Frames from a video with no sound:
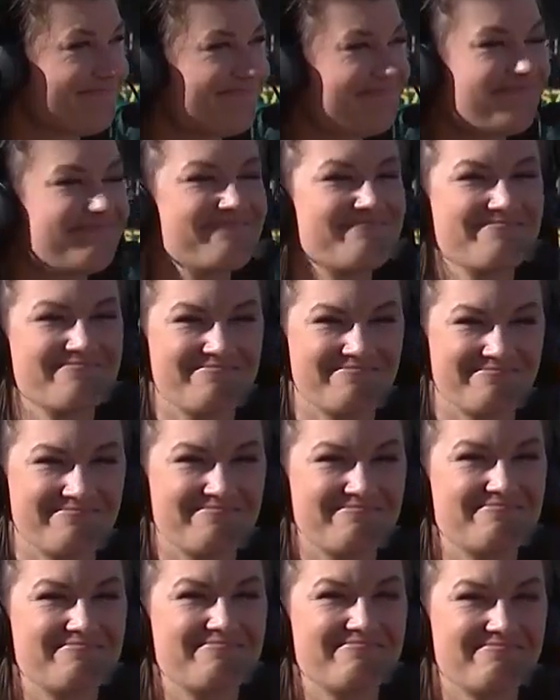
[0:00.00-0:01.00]

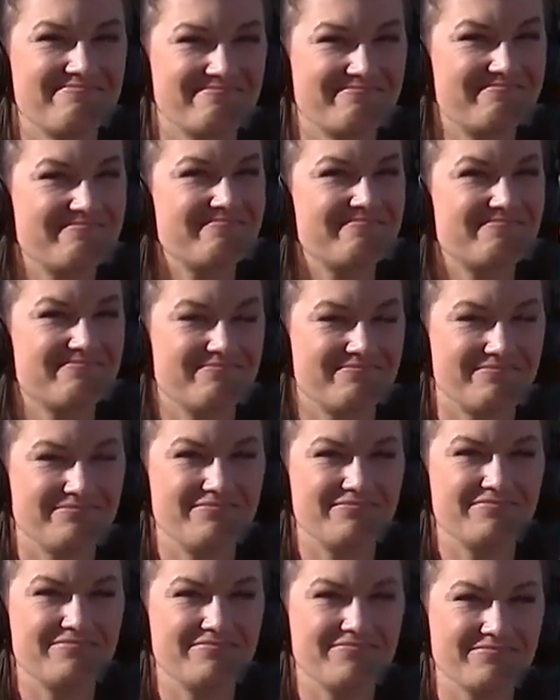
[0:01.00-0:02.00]

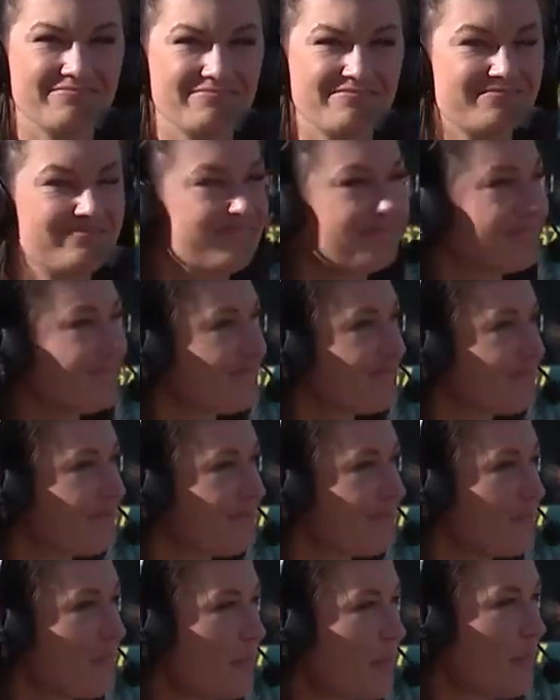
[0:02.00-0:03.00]

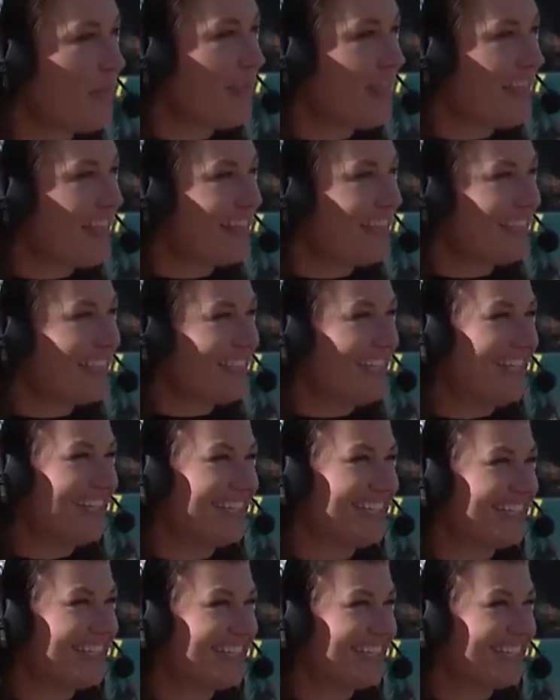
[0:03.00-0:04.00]

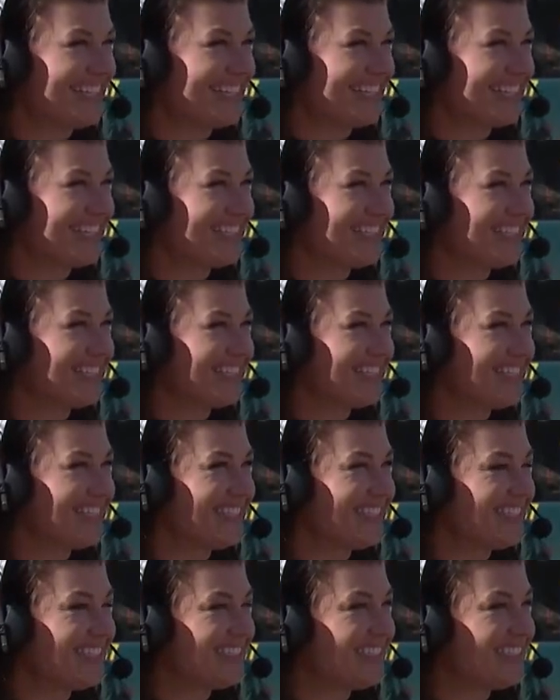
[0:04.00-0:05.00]

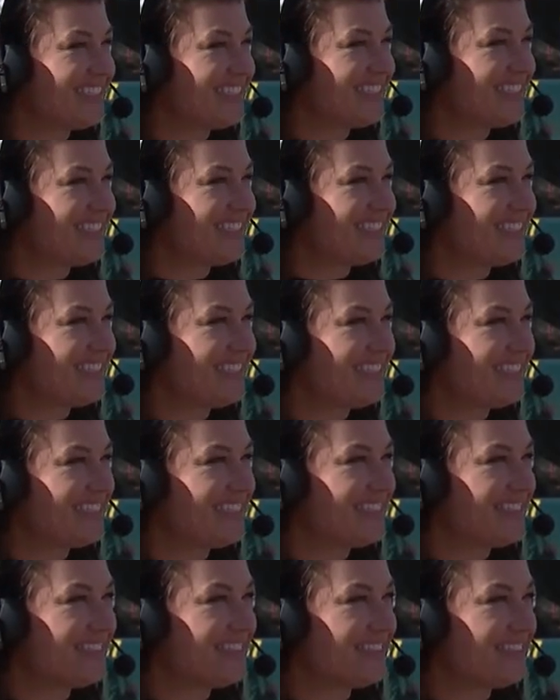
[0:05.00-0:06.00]

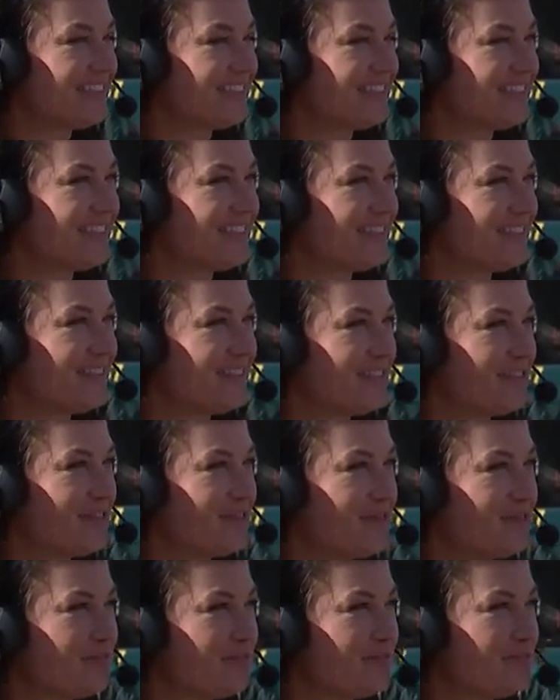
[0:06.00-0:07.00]

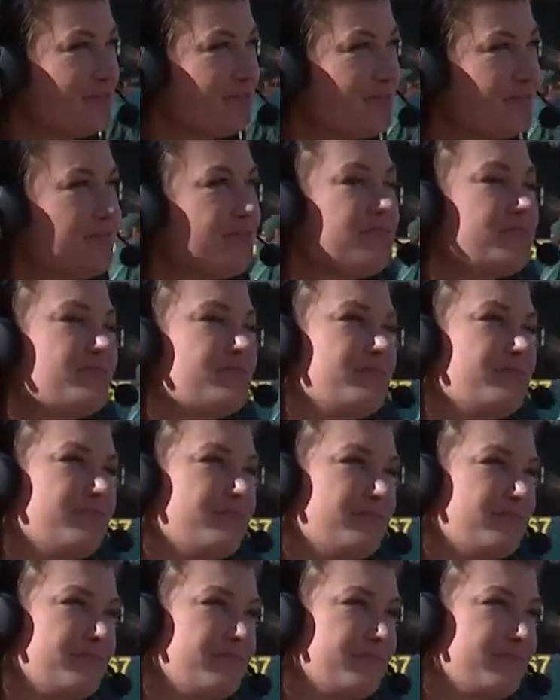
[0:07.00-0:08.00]

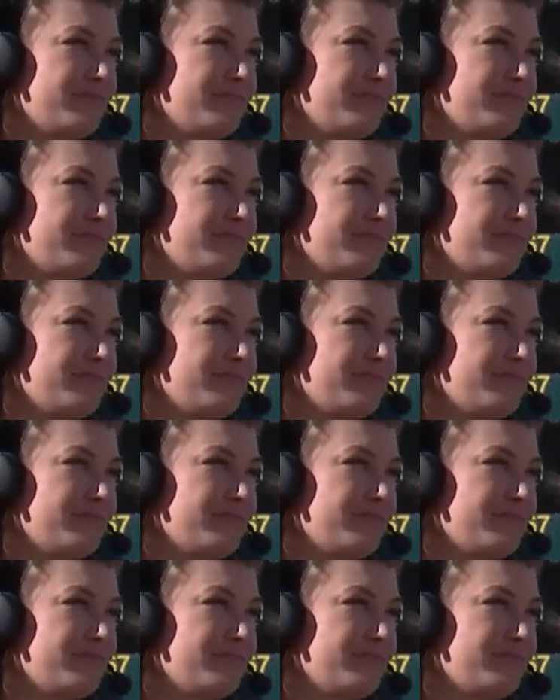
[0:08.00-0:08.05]
(silent)